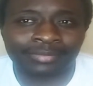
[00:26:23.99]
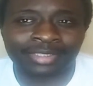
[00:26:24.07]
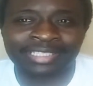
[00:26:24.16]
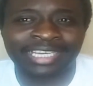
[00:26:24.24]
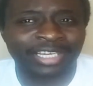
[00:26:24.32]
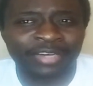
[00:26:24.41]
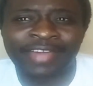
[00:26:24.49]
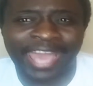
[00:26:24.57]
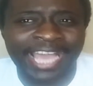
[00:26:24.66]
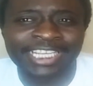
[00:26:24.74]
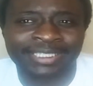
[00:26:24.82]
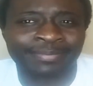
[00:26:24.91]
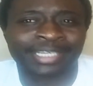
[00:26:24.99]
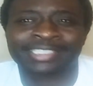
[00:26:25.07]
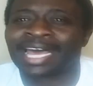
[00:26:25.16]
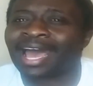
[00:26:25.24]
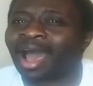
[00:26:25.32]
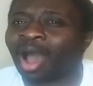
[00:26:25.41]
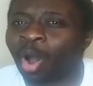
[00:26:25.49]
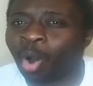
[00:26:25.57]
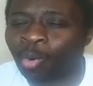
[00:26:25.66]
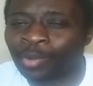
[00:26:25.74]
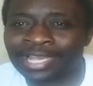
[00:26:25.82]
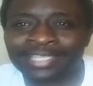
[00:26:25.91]
they could have asked me because I
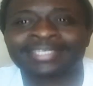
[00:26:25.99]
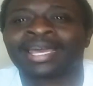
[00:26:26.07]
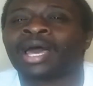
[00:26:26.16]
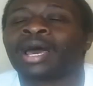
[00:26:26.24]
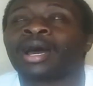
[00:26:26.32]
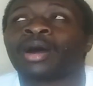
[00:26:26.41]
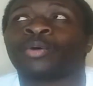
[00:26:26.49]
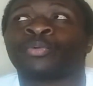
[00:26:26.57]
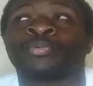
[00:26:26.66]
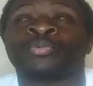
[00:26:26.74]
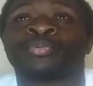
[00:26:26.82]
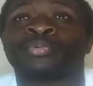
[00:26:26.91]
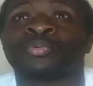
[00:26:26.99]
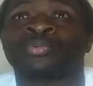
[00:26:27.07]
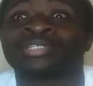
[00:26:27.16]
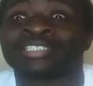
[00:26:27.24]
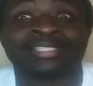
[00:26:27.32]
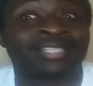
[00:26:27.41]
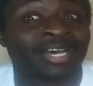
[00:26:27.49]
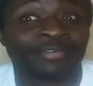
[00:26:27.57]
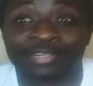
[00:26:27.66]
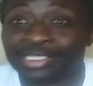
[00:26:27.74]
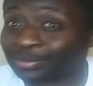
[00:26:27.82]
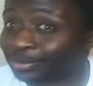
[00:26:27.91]
always was there for
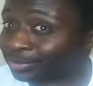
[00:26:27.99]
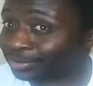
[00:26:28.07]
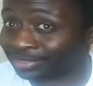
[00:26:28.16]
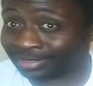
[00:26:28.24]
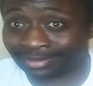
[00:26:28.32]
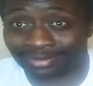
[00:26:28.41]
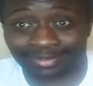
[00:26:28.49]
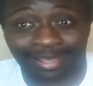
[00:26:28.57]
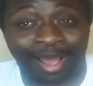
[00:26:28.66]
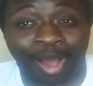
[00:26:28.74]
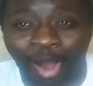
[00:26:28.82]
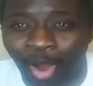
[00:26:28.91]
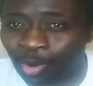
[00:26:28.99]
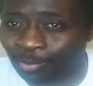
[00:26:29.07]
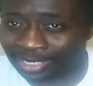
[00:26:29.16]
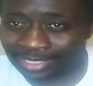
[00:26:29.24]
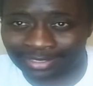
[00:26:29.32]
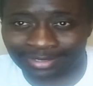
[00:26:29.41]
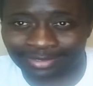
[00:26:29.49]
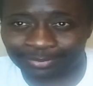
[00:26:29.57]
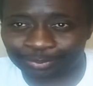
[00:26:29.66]
this person, always.